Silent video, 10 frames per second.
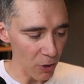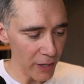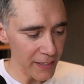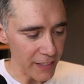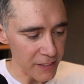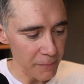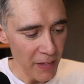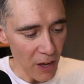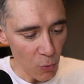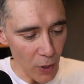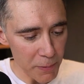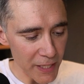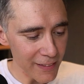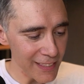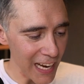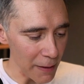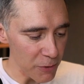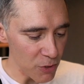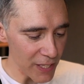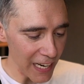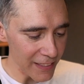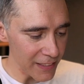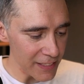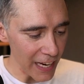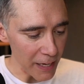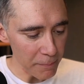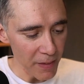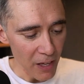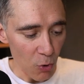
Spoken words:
Look at this website type. You select the type.